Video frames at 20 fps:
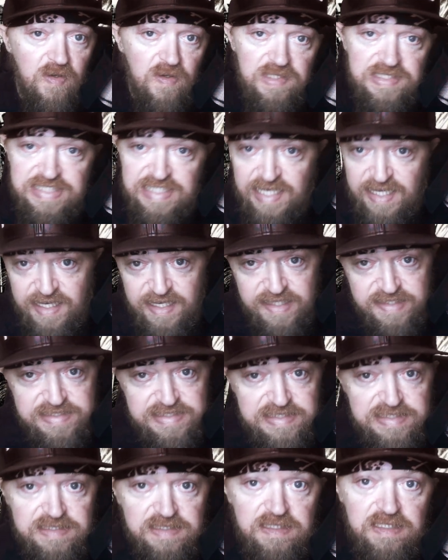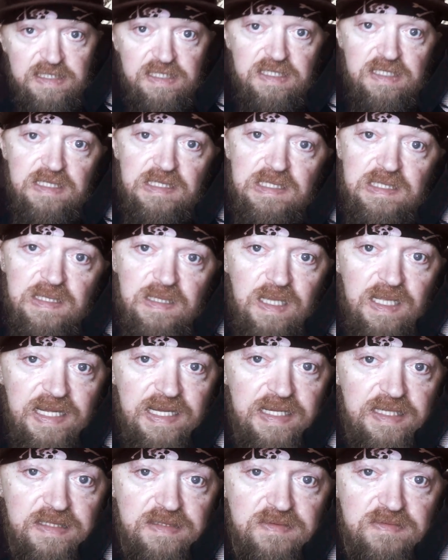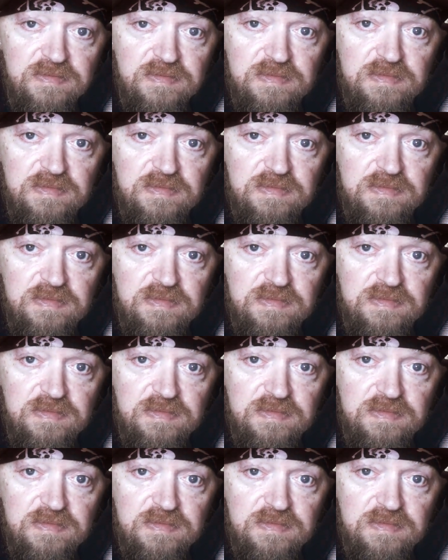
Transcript: on his ass, like